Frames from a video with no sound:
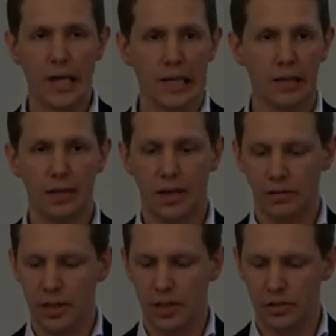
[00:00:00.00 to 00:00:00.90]
and
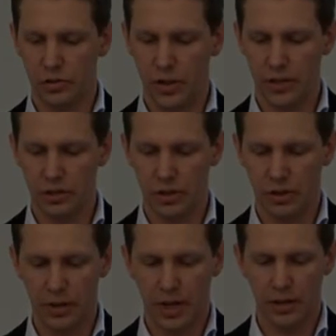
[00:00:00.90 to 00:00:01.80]
as an
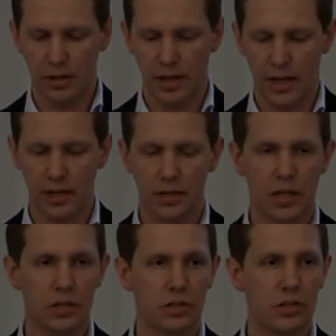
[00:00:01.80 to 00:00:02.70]
illustration of the
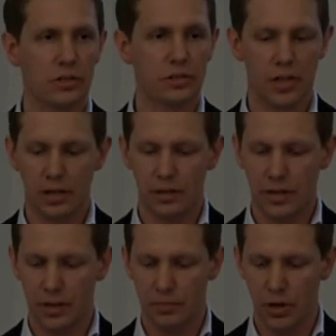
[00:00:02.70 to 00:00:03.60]
underlying tensions
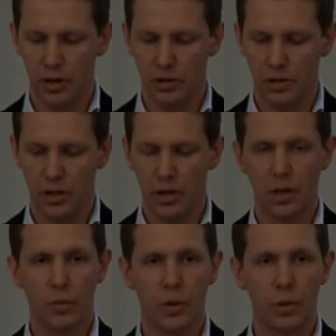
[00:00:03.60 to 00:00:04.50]
that emerge
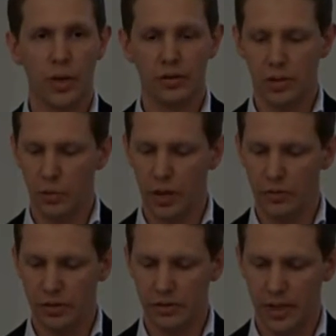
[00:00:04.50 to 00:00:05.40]
when
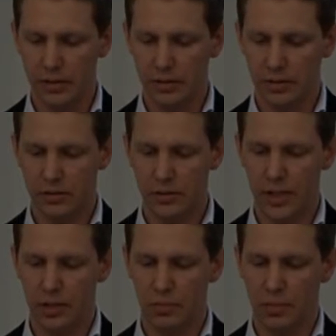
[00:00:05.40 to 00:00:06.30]
Western welfare states
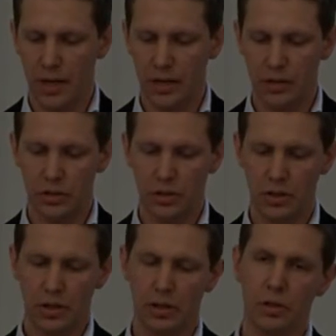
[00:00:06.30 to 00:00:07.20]
seek to
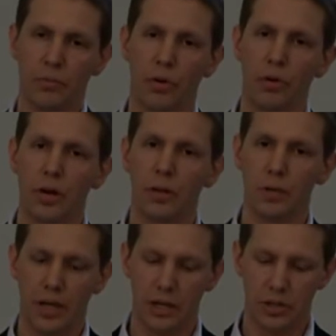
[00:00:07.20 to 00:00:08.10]
manage their
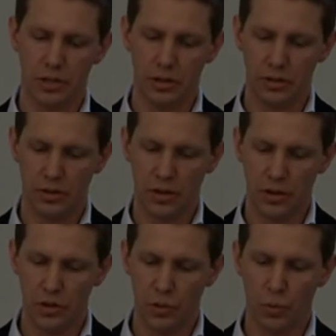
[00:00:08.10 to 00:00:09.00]
moral obligations
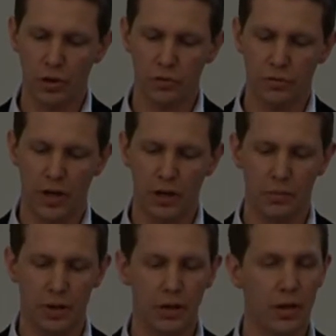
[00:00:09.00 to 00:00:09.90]
towards
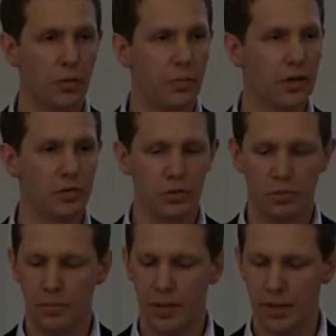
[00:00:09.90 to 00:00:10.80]
vulnerable and
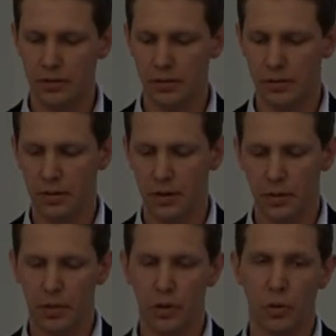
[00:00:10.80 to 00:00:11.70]
oppressed human beings,
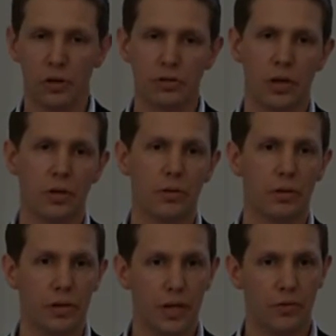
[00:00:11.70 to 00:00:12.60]
but
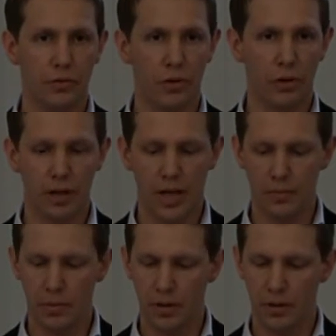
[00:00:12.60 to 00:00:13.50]
also their need for
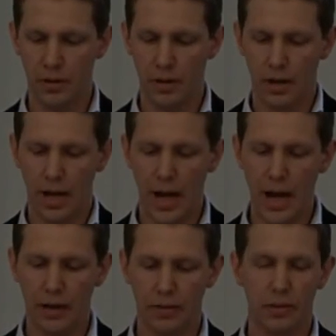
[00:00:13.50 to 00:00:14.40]
foreign labor
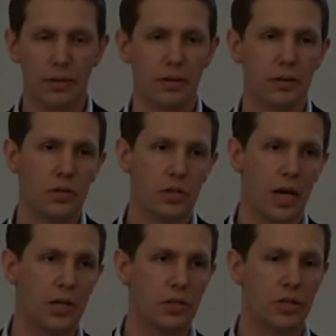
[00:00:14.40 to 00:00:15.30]
and
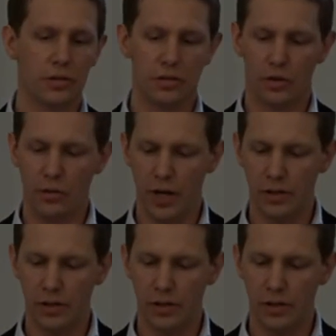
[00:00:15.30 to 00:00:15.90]
the challenges